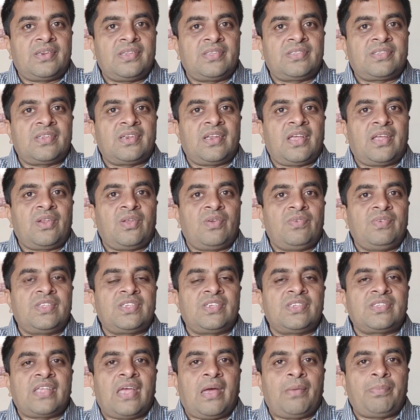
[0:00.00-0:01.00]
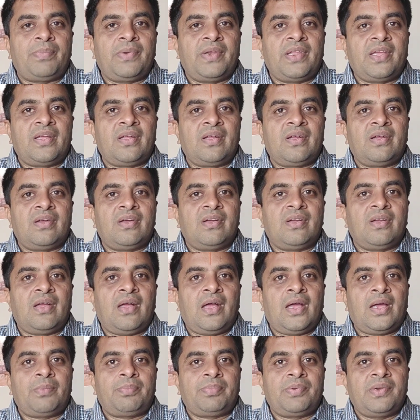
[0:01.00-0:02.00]
scenario which is happening
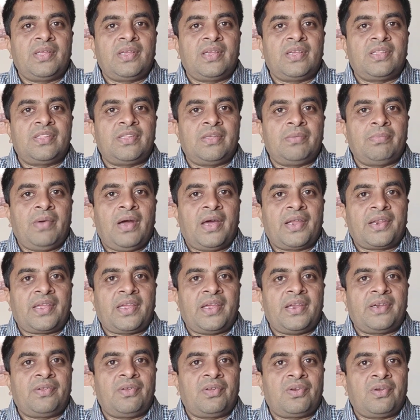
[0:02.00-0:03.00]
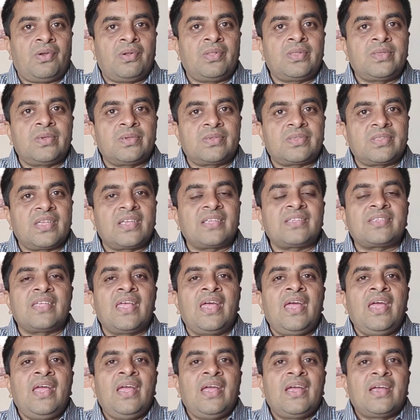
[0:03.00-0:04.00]
in the market or all those things,
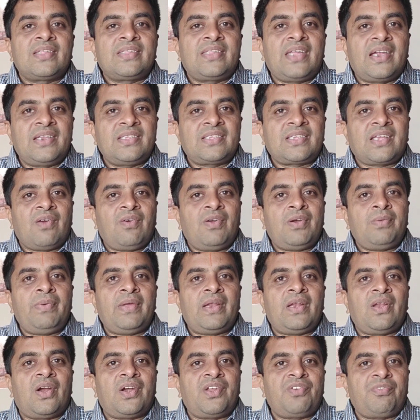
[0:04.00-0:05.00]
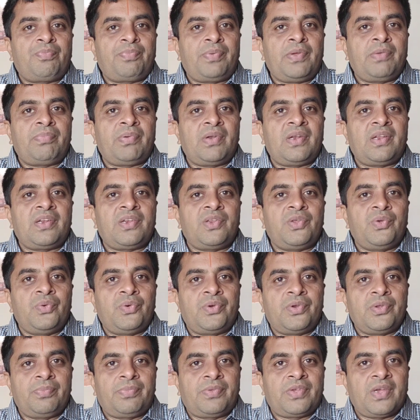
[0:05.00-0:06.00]
that is covered by a lot of people in
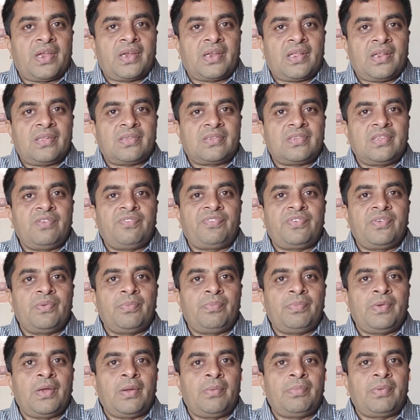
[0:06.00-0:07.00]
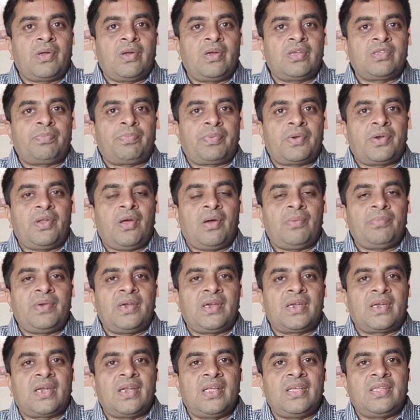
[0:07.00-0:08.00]
YouTube channels. If you because
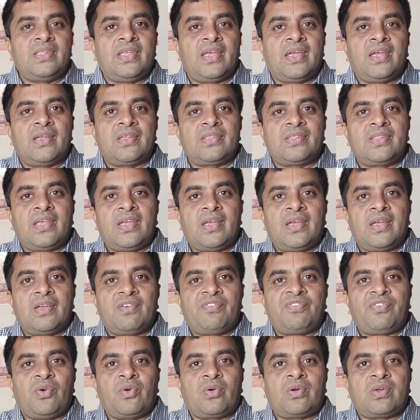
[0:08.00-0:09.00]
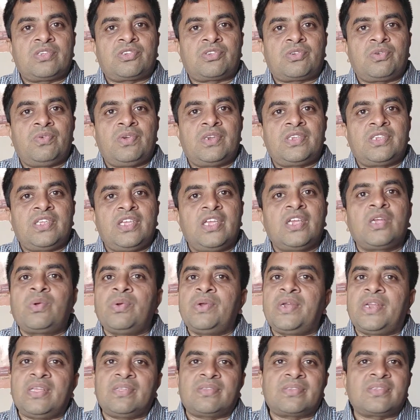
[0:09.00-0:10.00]
predominantly they focus towards
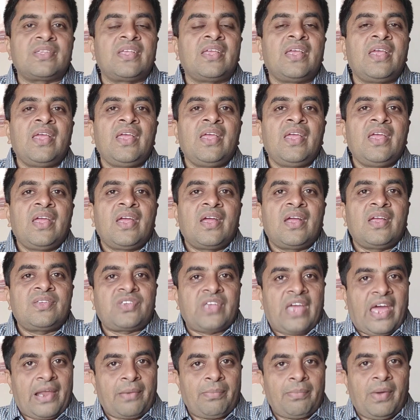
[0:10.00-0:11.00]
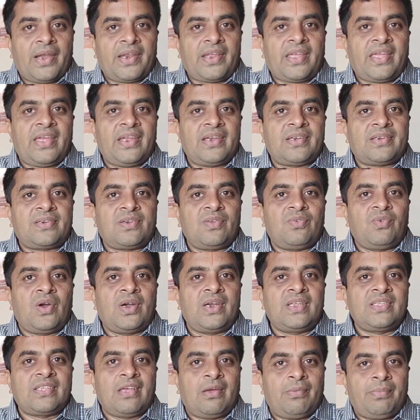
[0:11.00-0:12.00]
equities, share market,
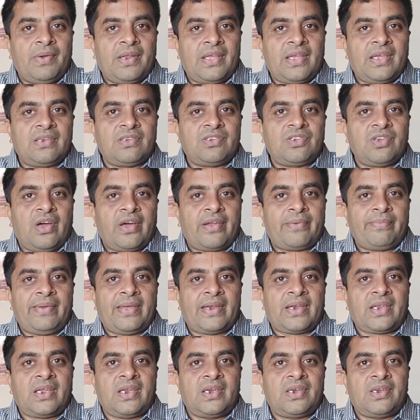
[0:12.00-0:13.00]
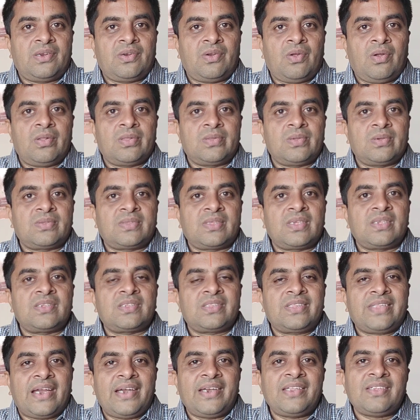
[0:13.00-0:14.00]
what is happening in share market and all those
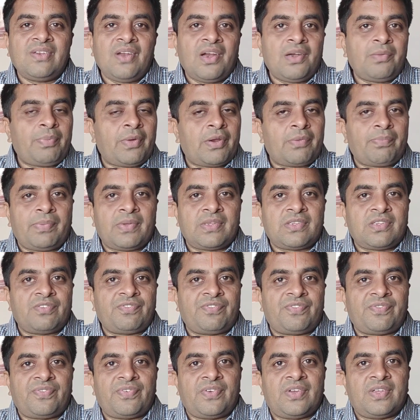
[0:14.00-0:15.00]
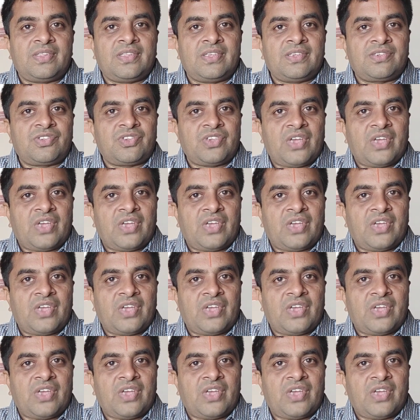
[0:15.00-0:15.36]
things. That is not purpose of this